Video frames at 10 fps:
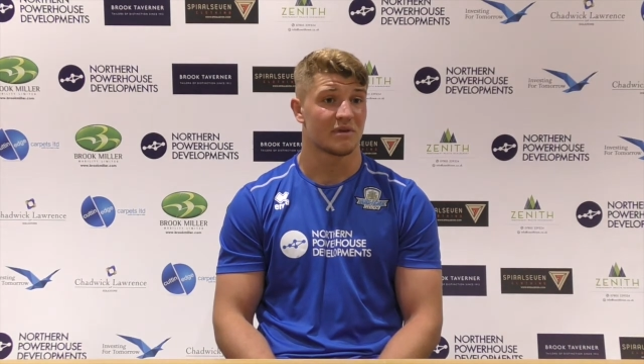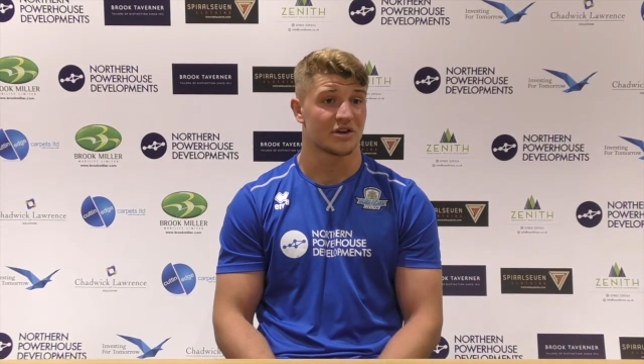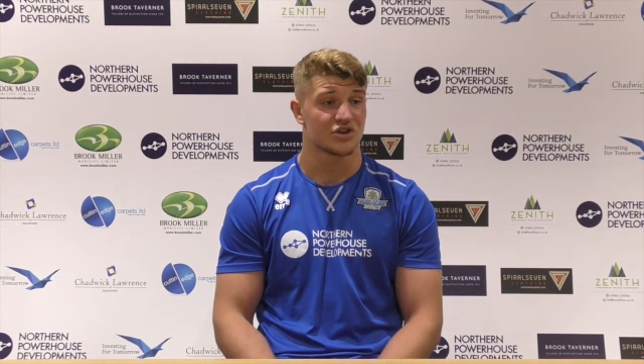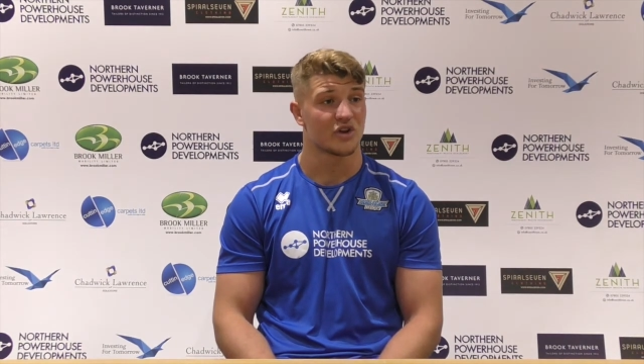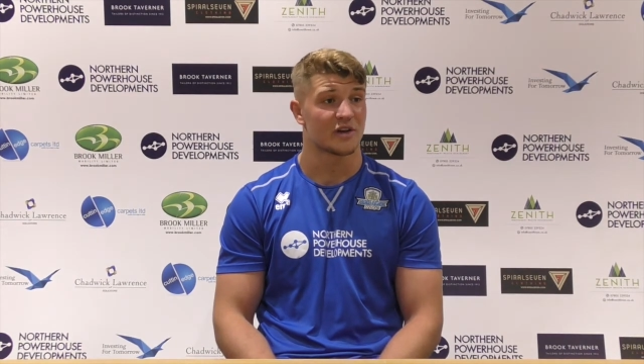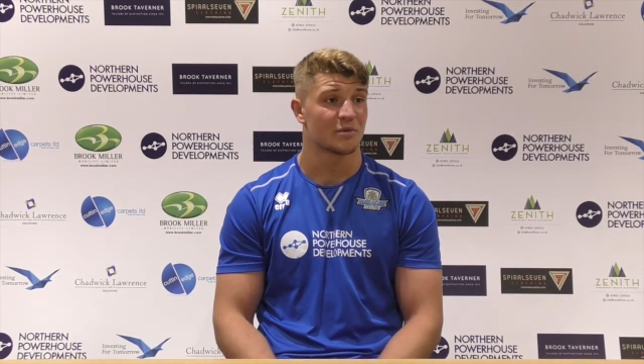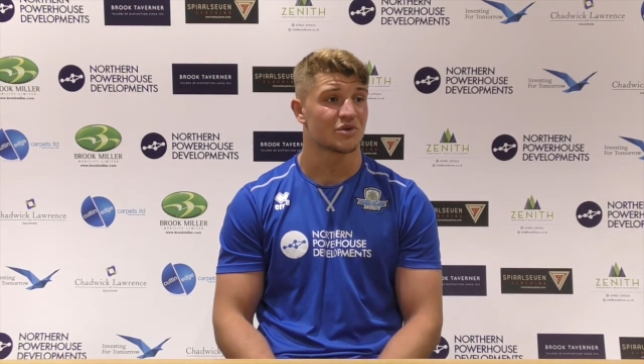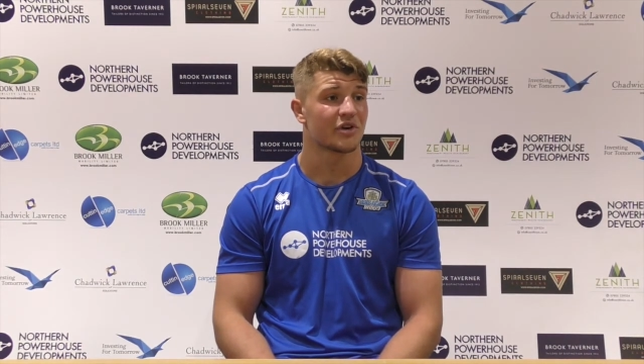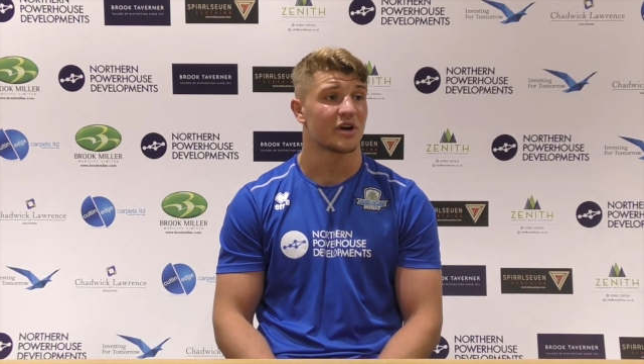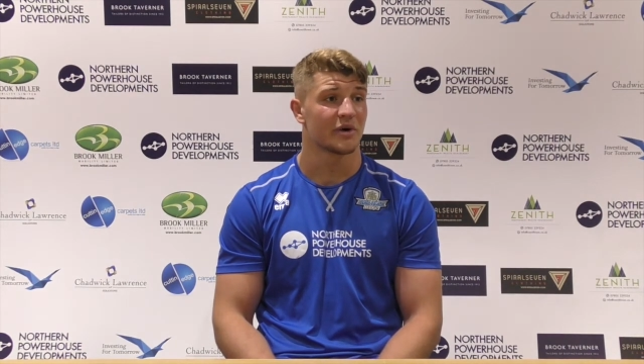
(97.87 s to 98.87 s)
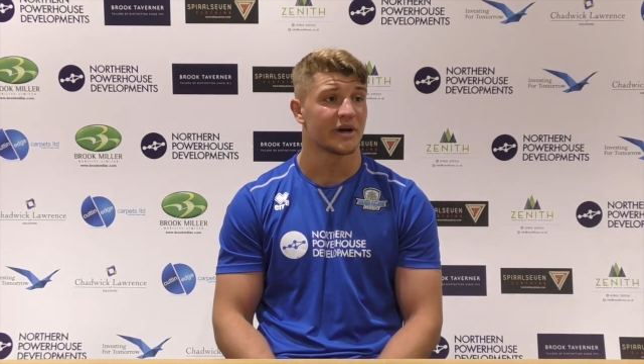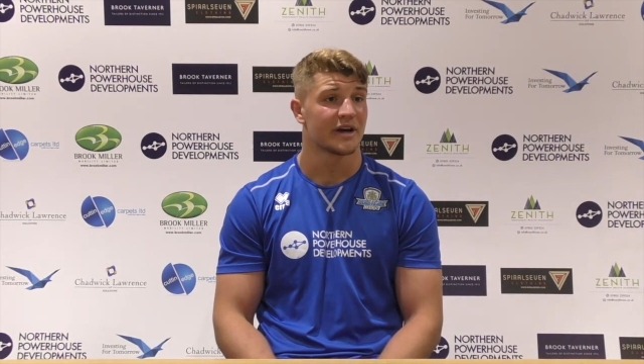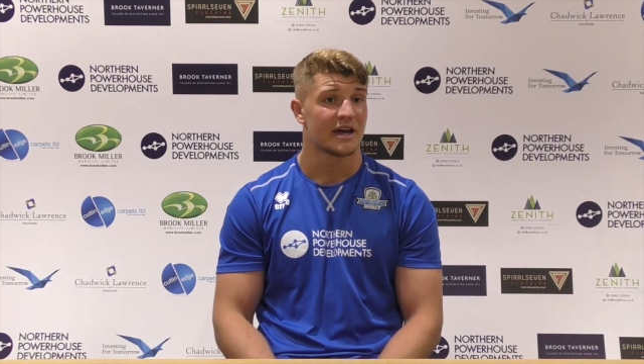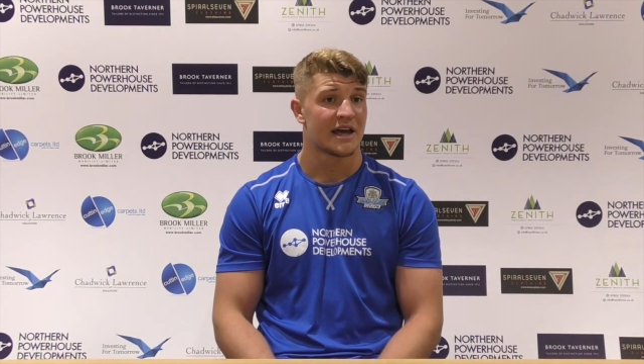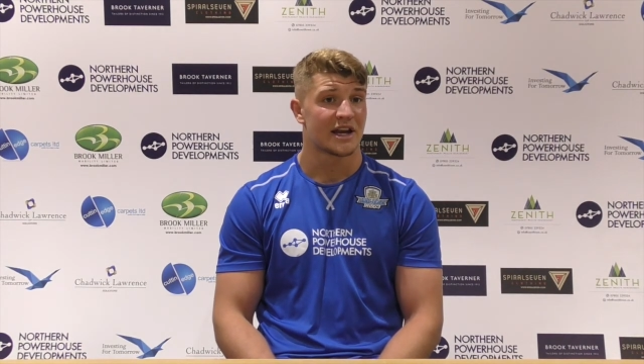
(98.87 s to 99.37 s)
and shut them up straight
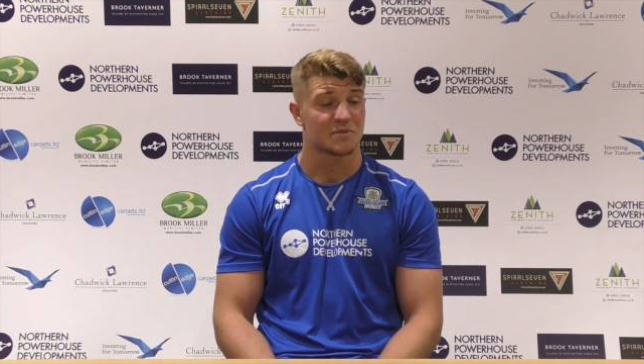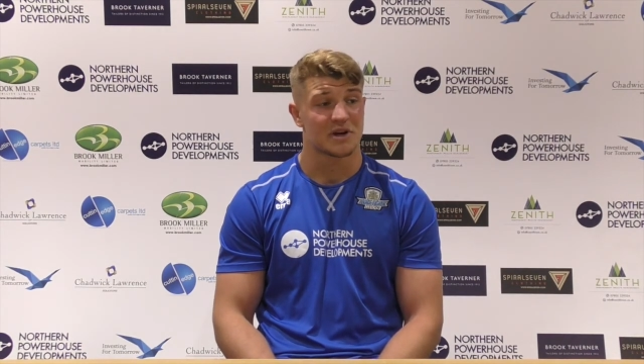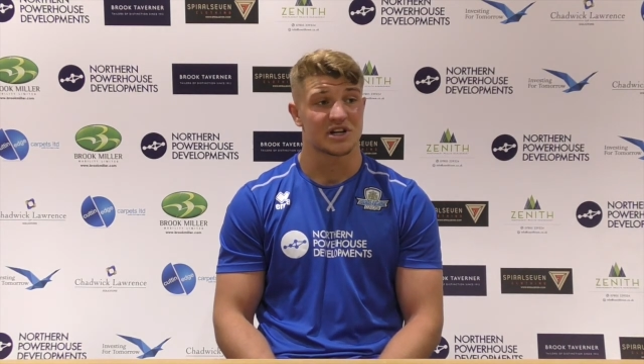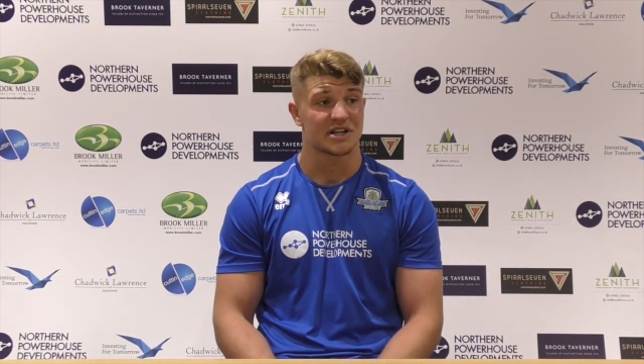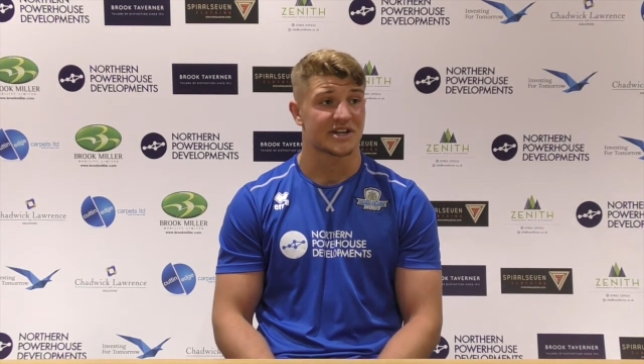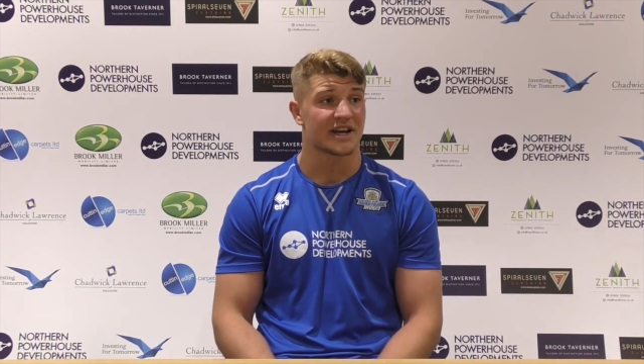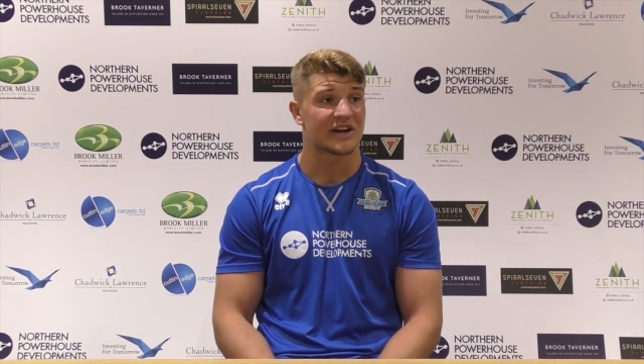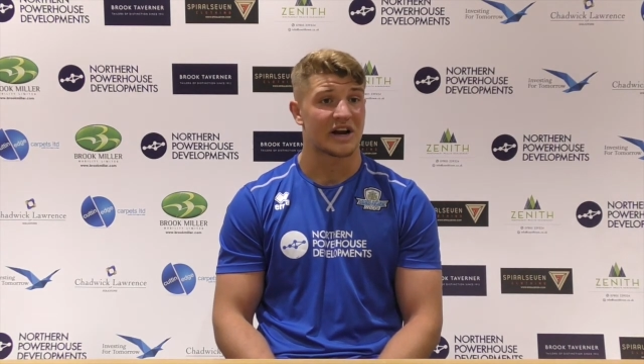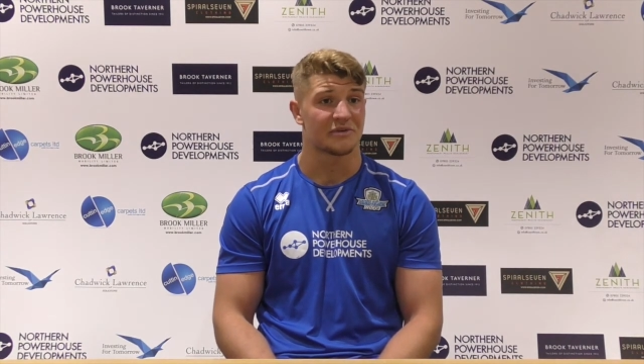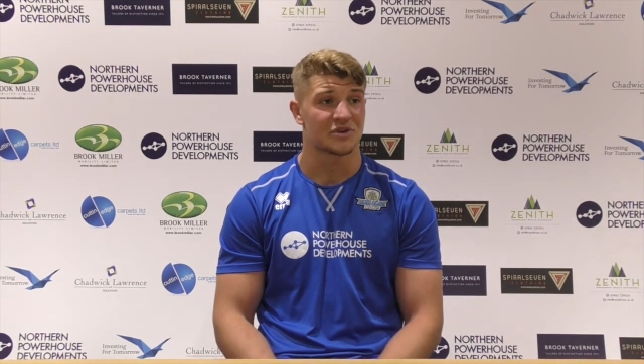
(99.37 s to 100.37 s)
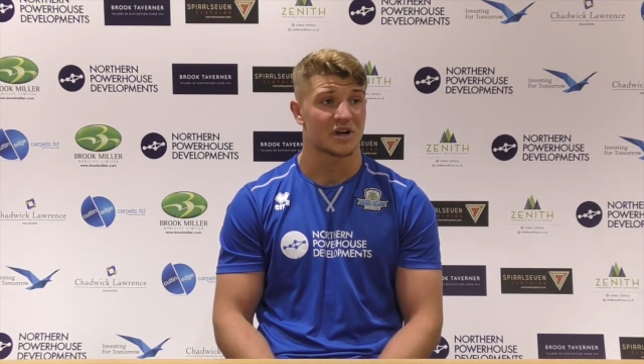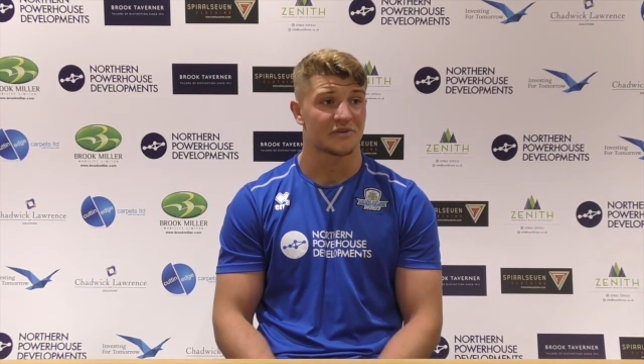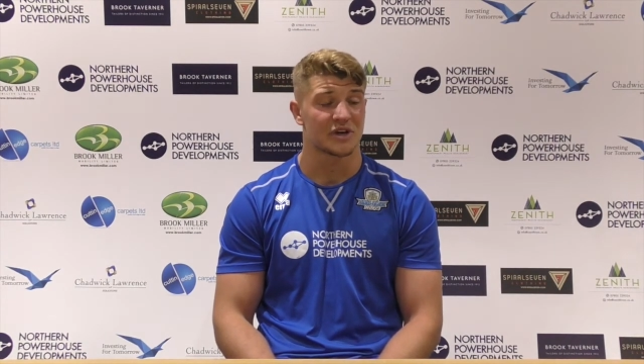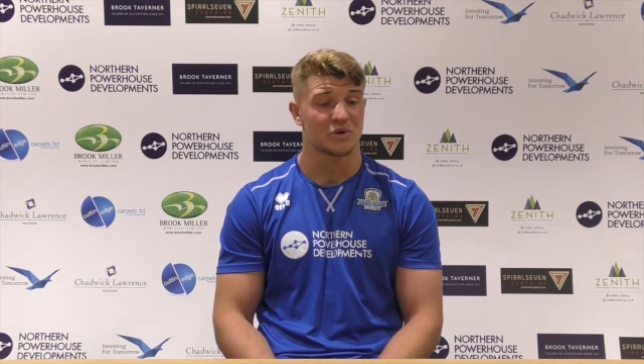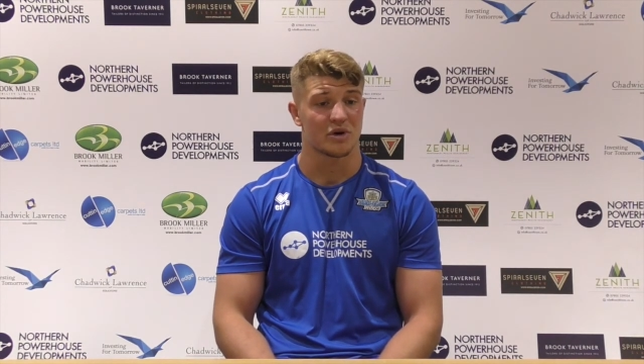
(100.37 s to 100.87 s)
away especially in second half as well I
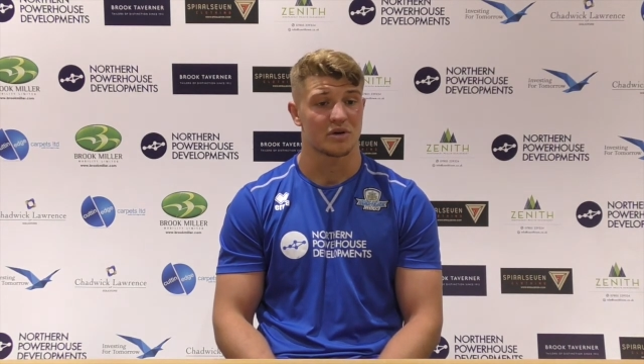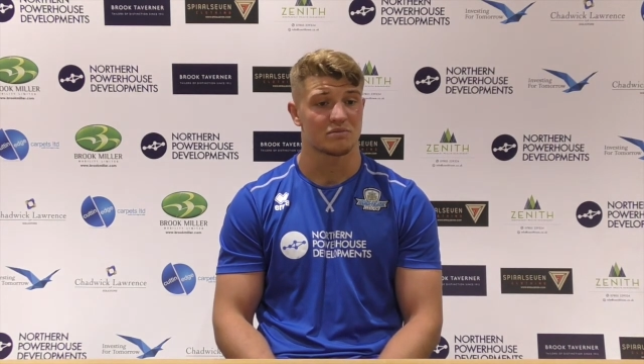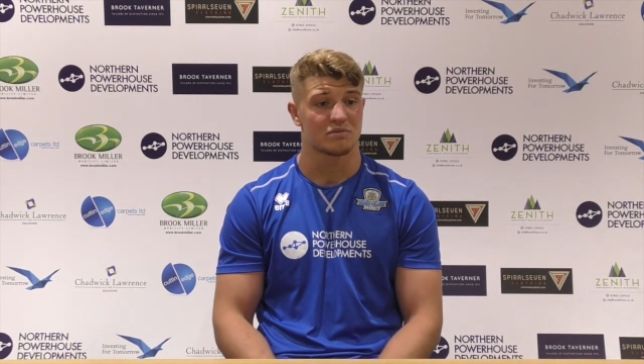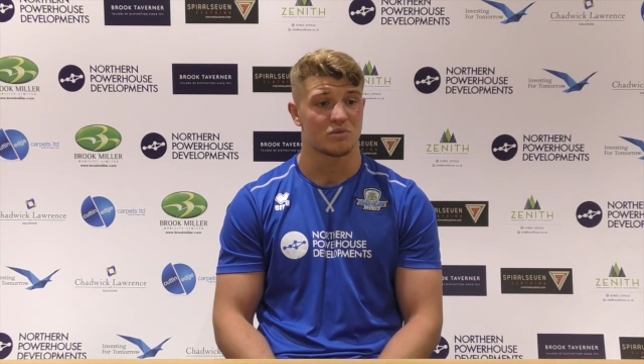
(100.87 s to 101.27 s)
think it was